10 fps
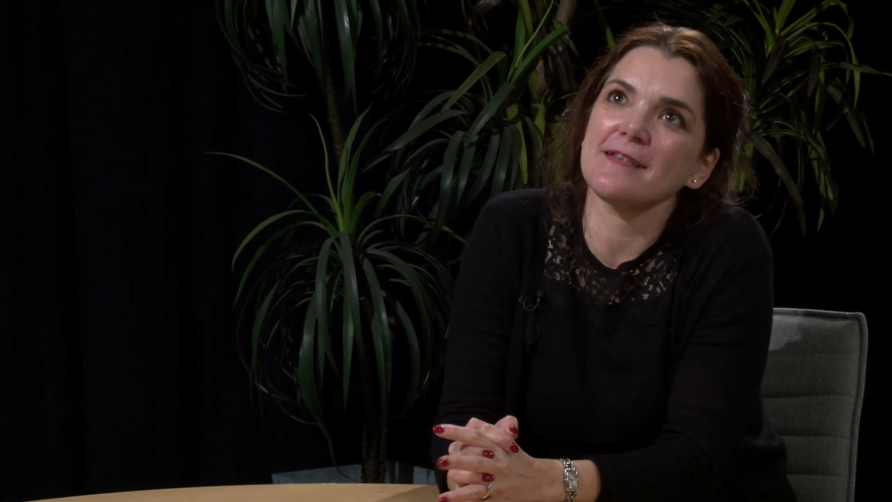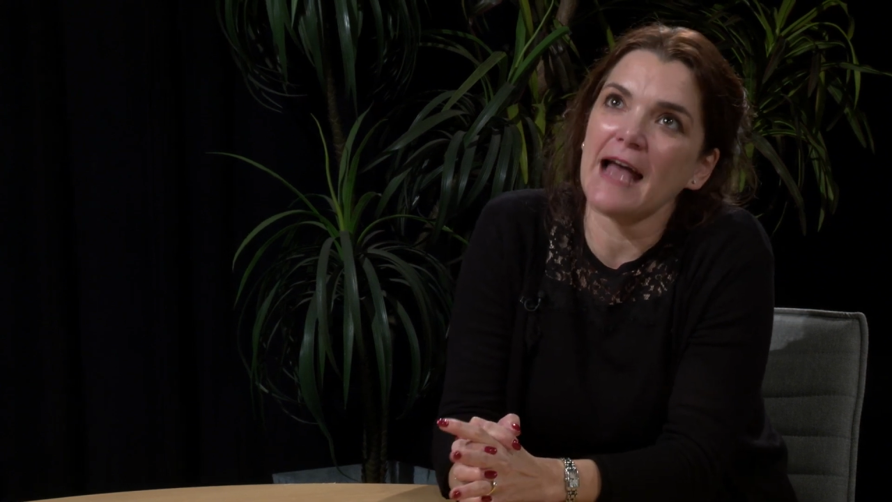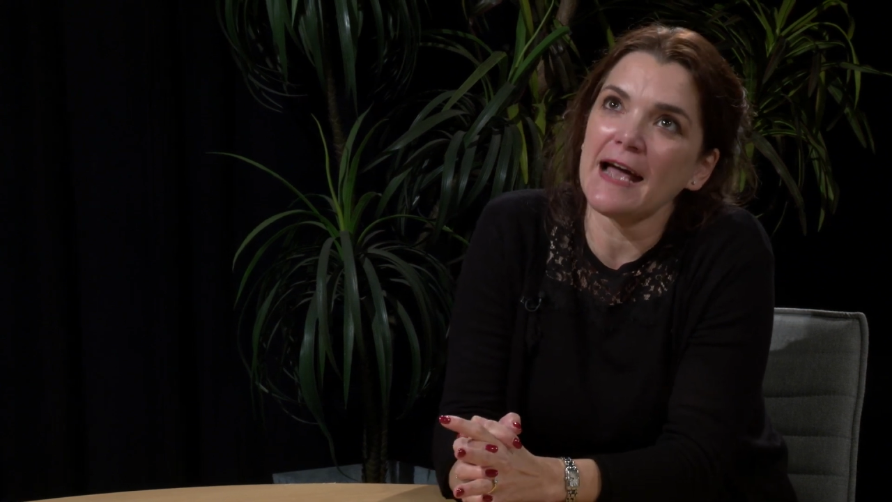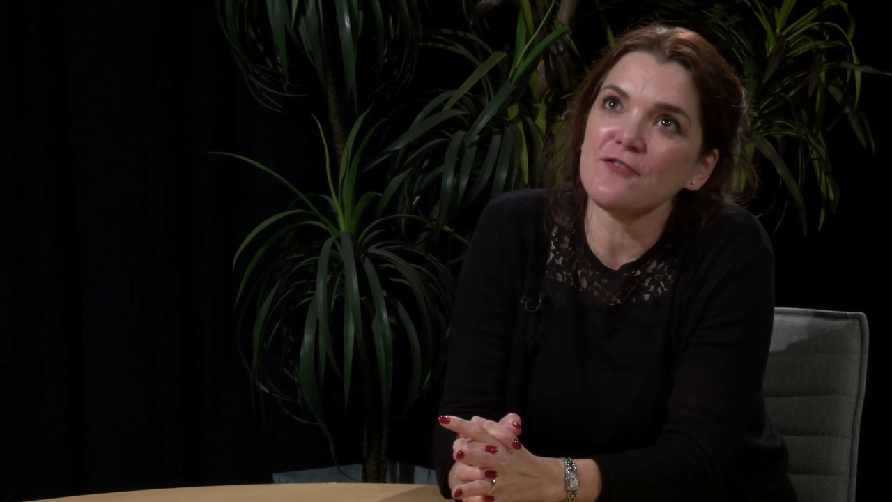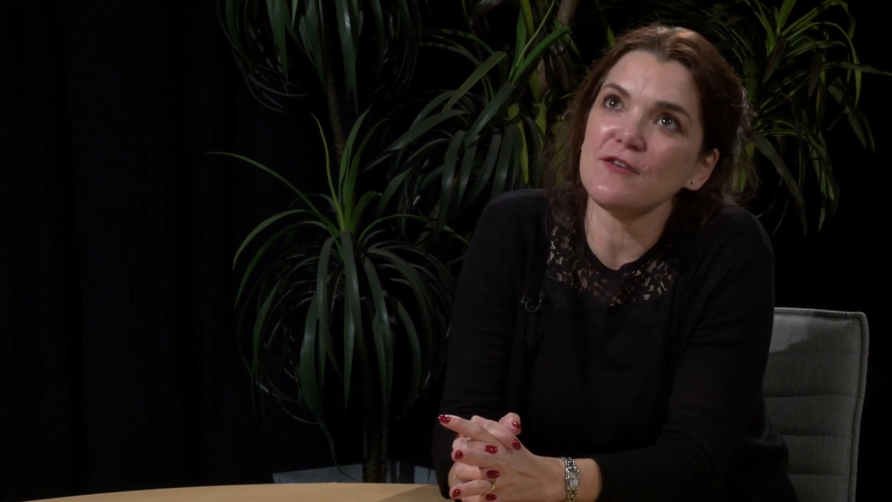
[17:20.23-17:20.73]

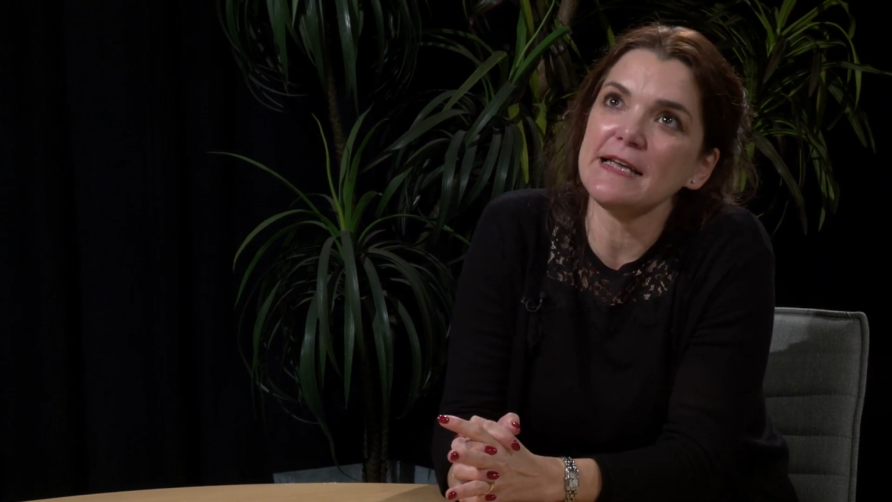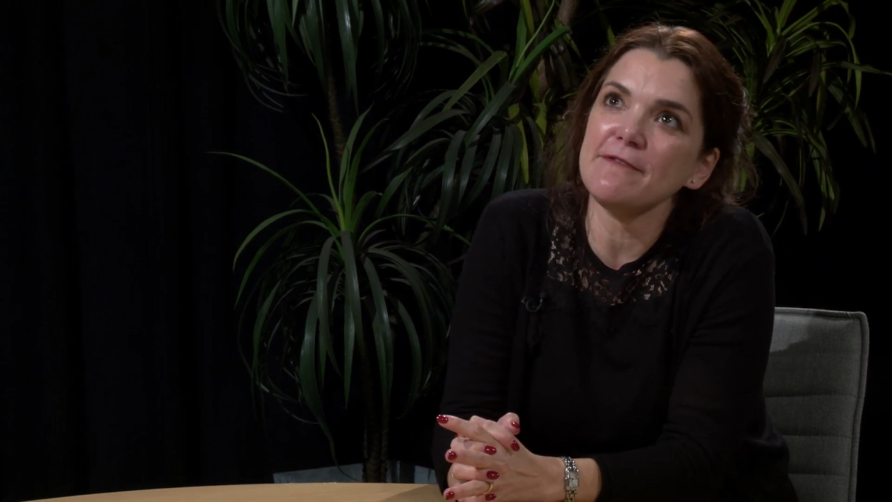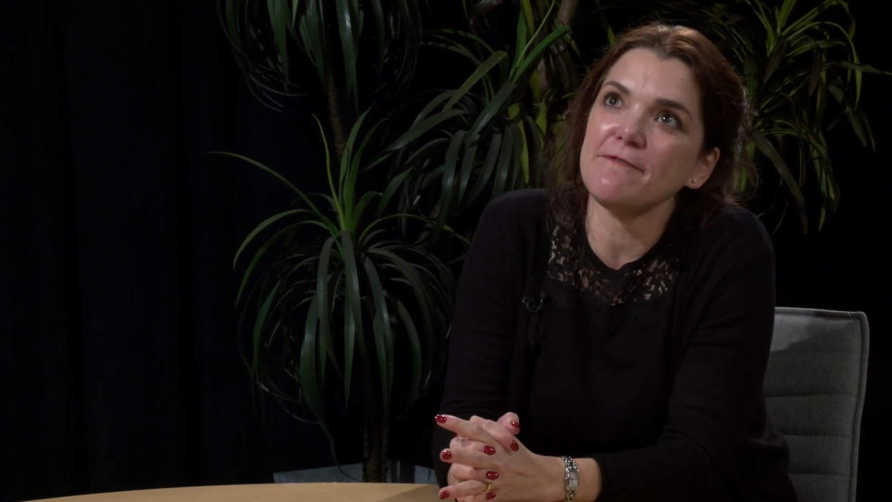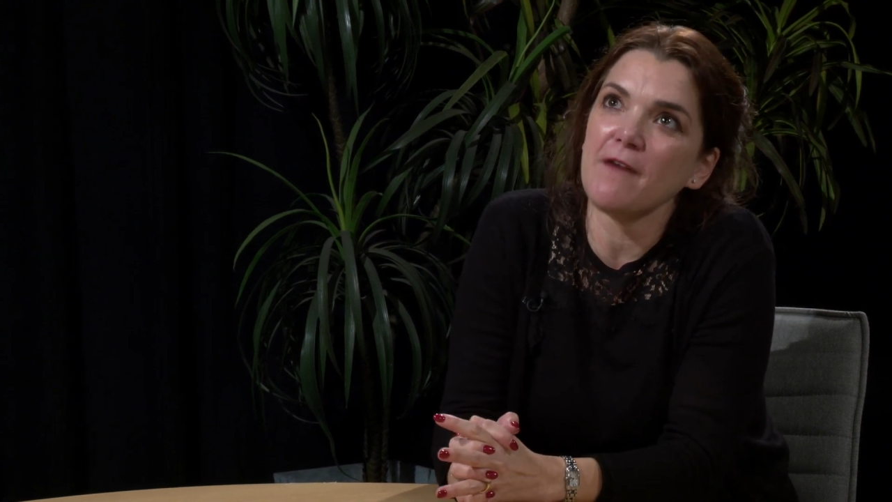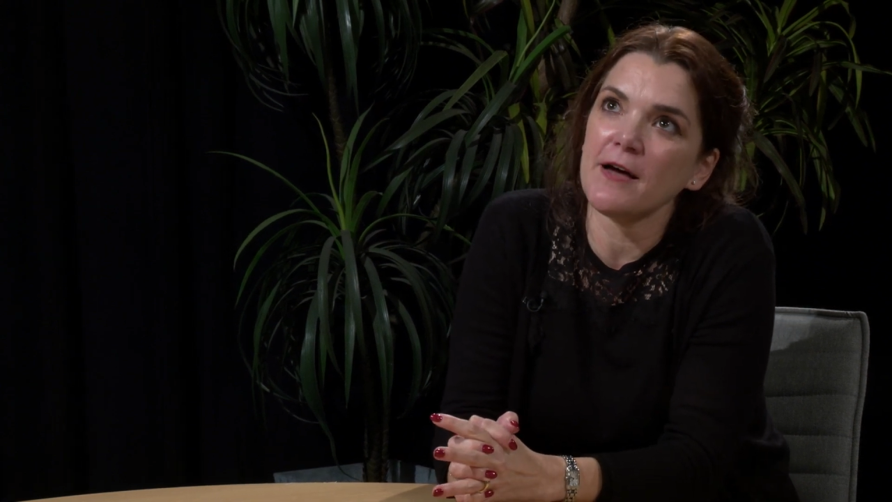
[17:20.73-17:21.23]
actually
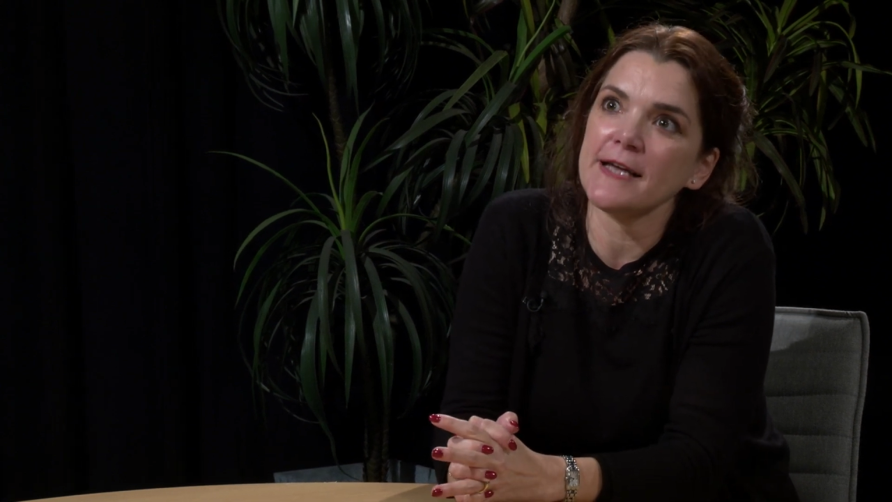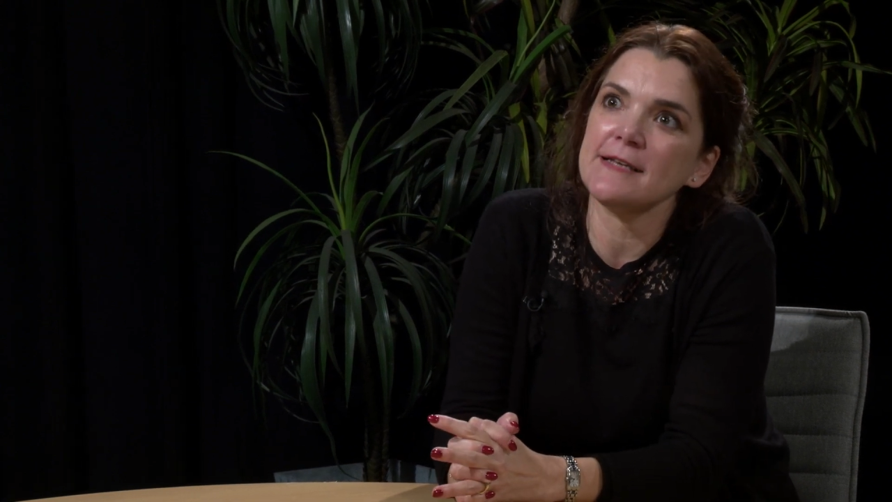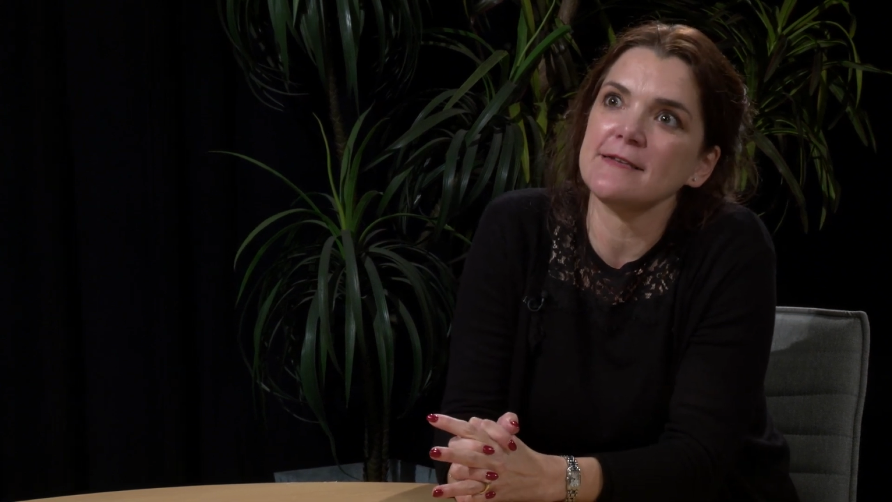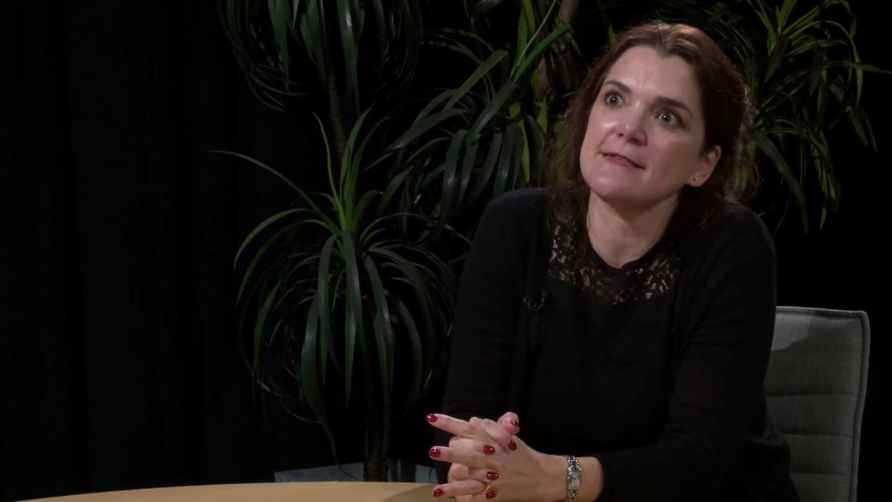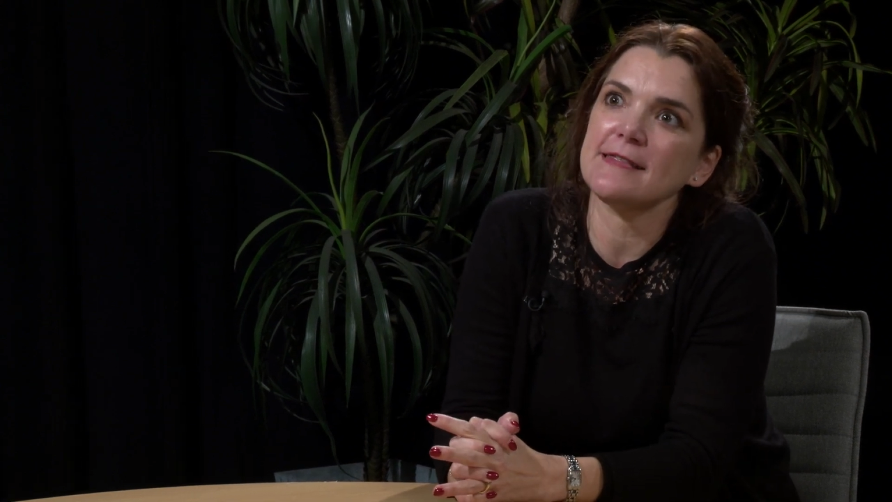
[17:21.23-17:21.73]

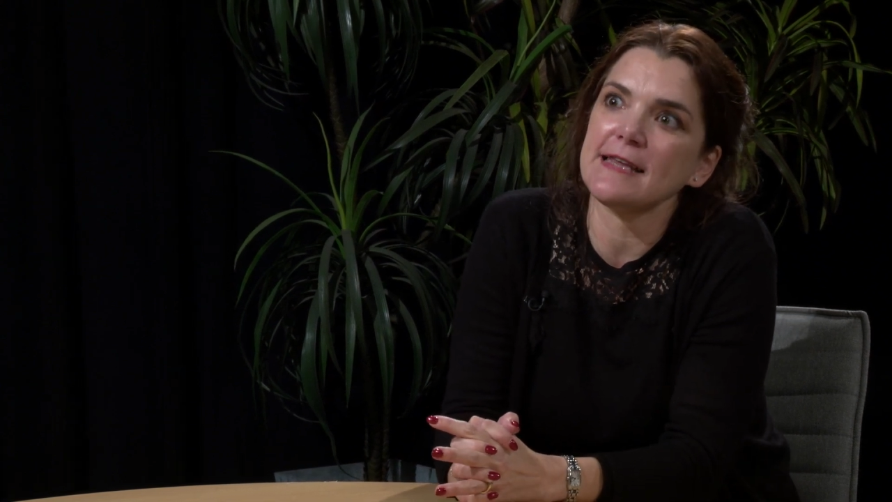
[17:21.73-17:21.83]
find